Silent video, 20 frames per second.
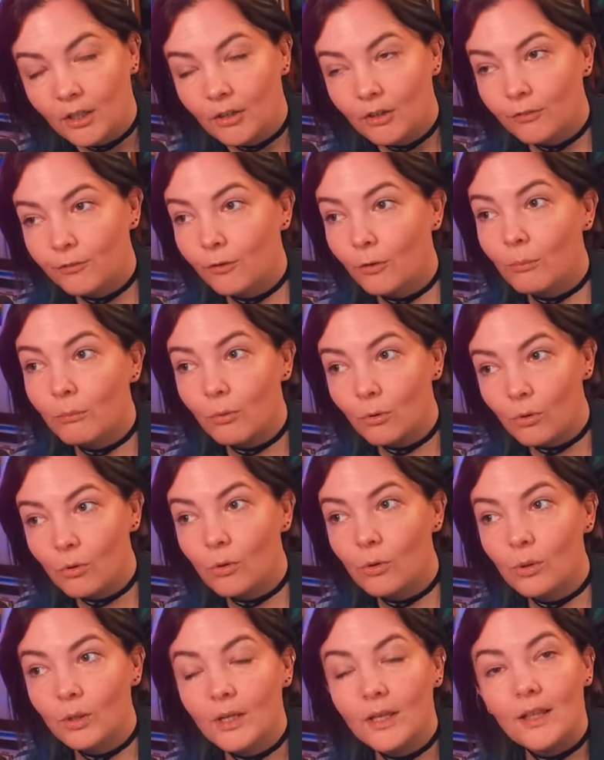for
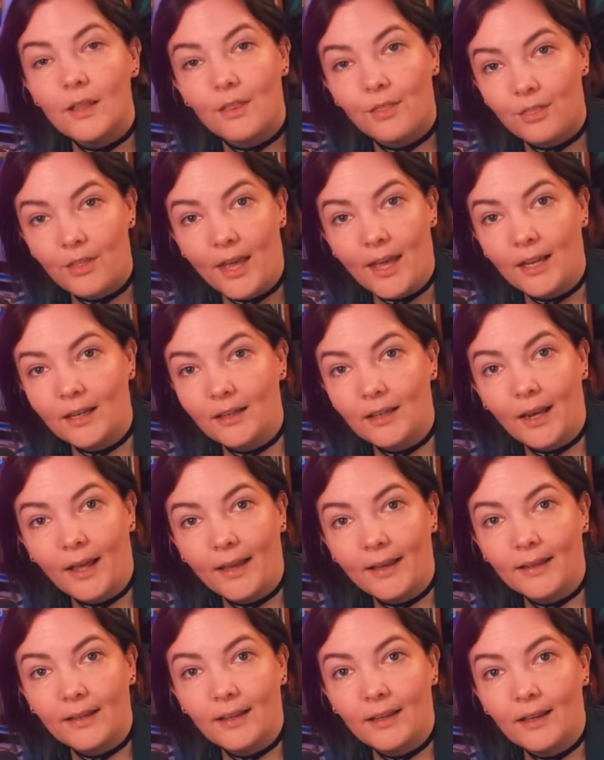more than
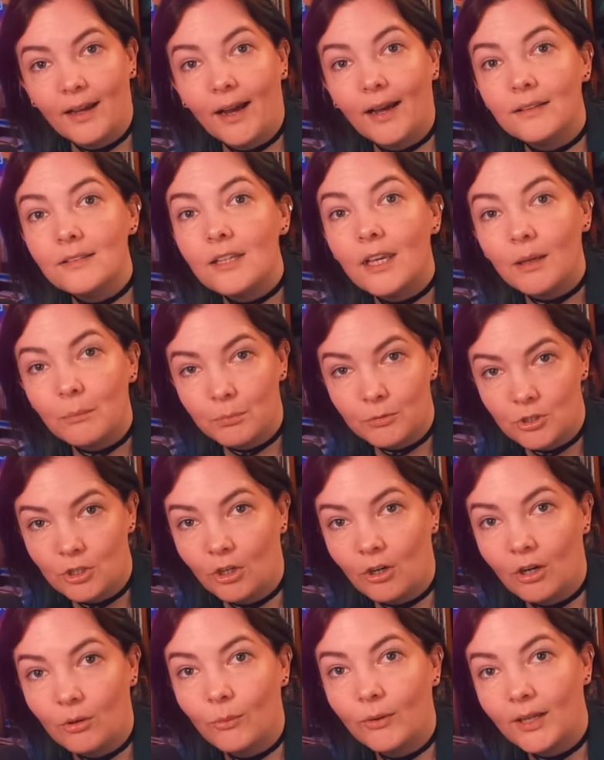like a tip
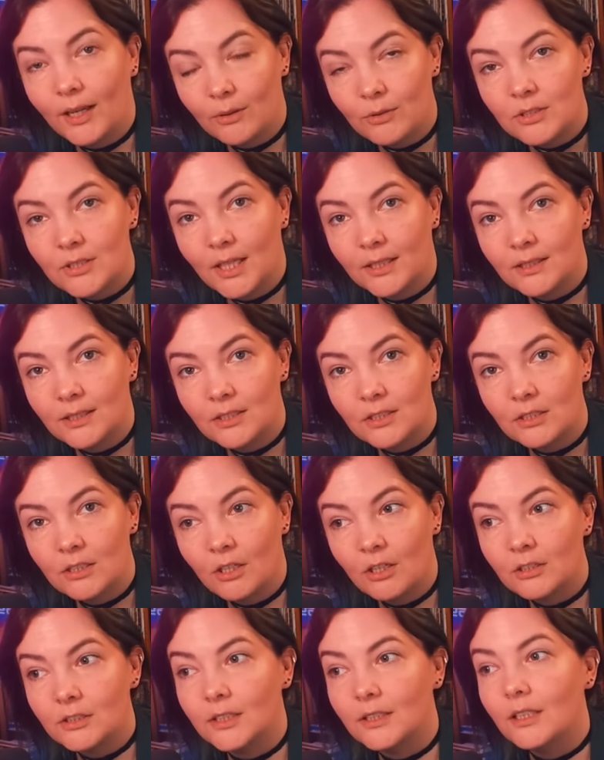jar when I was getting
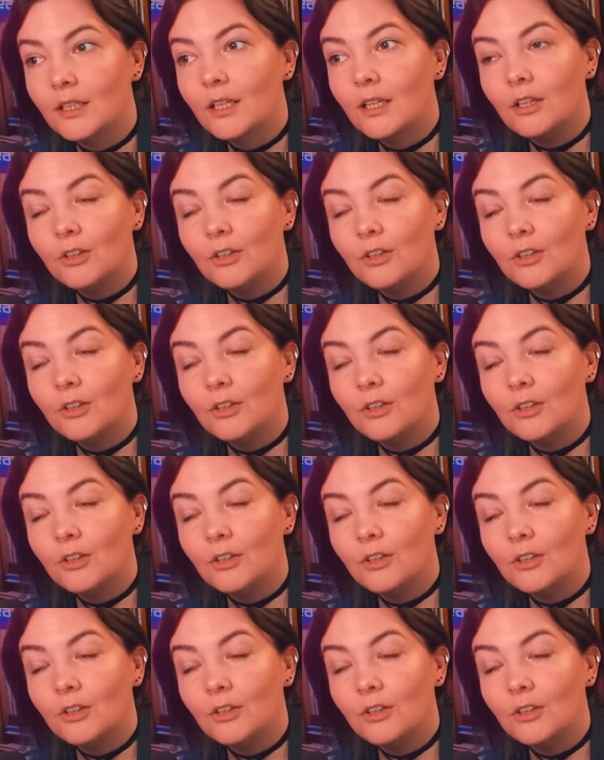started.